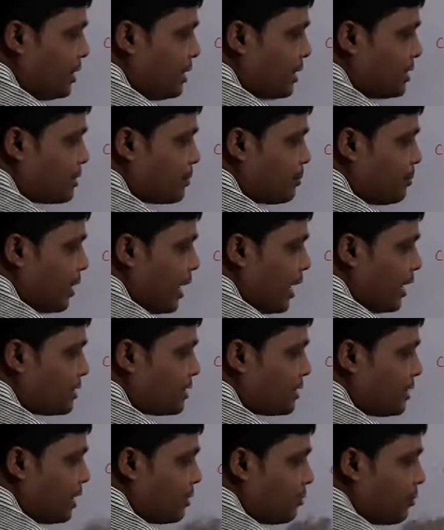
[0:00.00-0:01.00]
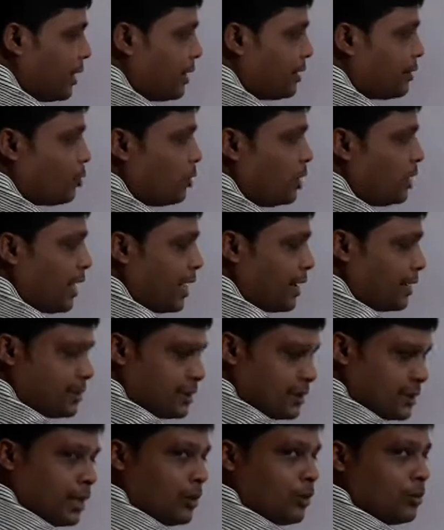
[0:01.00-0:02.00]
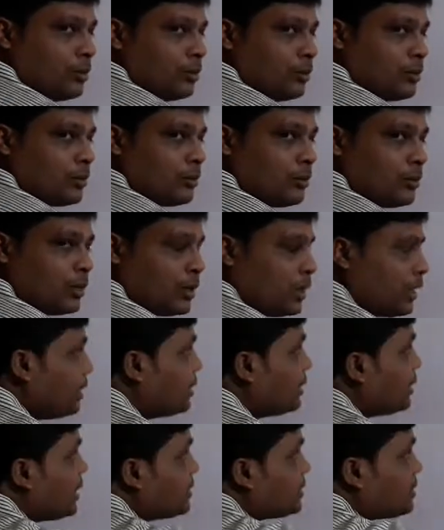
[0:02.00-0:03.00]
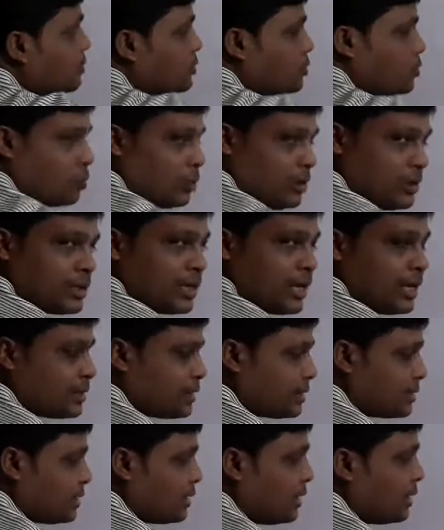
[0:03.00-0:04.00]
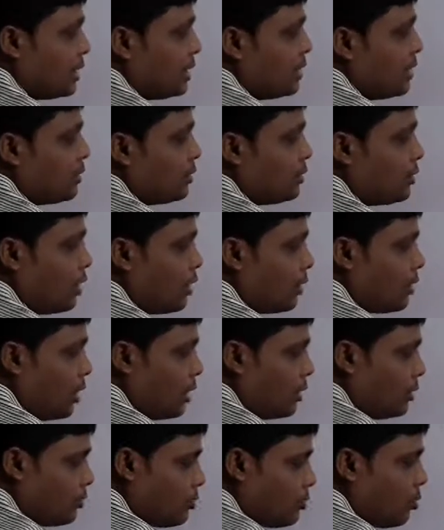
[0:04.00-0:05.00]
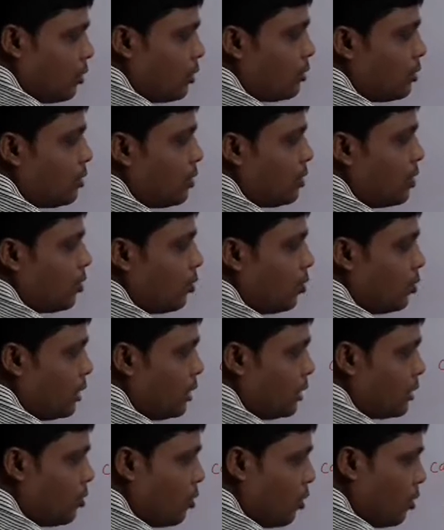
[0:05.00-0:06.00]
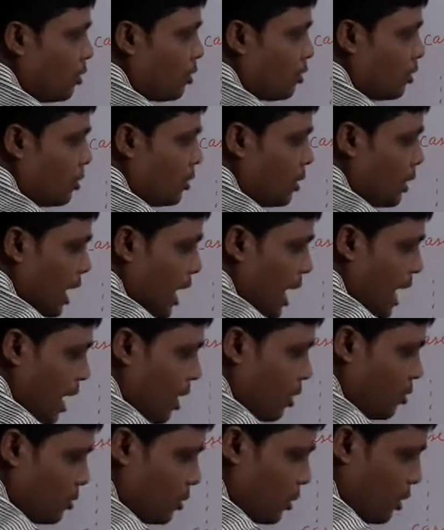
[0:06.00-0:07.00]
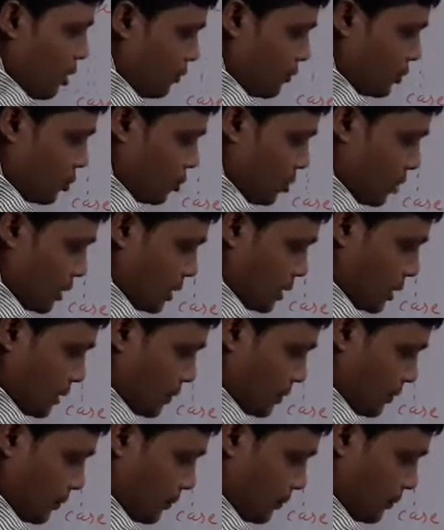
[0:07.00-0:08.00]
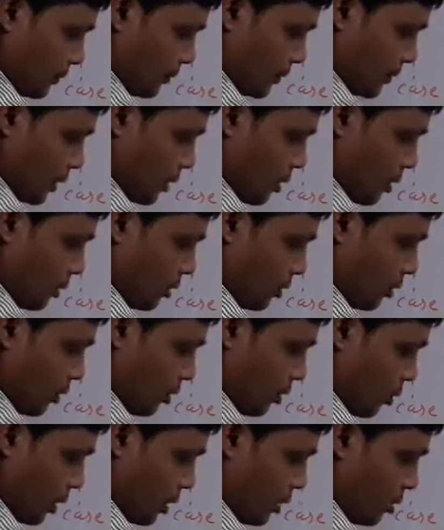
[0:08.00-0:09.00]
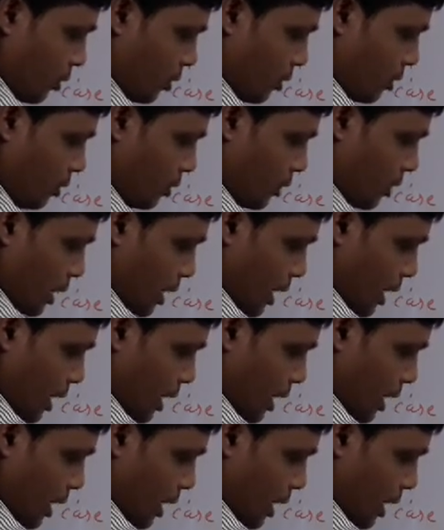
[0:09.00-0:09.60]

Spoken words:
this break statement will execute, in case of switch case, the control will go out of switch. Control will go